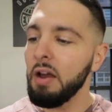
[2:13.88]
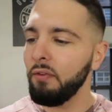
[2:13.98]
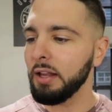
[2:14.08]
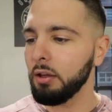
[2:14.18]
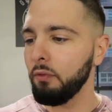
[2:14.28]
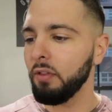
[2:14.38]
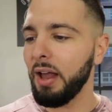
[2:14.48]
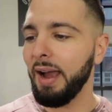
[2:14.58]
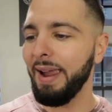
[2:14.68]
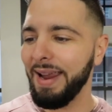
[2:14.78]
Fat Don't
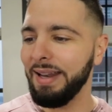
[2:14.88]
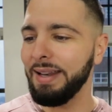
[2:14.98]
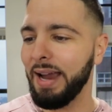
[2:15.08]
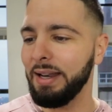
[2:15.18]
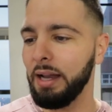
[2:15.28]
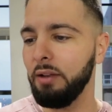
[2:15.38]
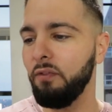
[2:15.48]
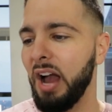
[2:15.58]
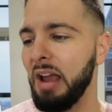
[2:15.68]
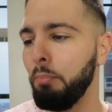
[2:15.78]
Fly,
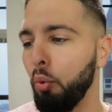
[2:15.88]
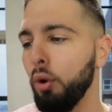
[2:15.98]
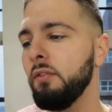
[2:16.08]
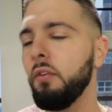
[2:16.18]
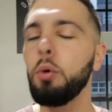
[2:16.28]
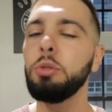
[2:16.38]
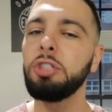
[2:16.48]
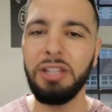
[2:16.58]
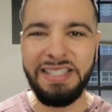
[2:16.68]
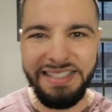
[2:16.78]
$89.95. Boing Vert was
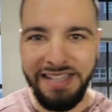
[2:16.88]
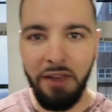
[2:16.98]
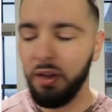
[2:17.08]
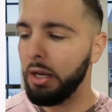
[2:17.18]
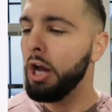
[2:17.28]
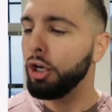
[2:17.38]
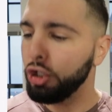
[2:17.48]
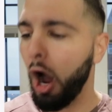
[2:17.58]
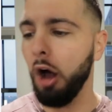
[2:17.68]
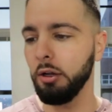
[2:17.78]
only
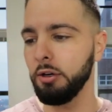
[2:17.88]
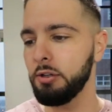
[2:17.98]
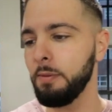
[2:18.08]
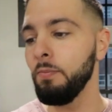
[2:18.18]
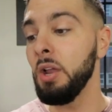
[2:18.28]
$7.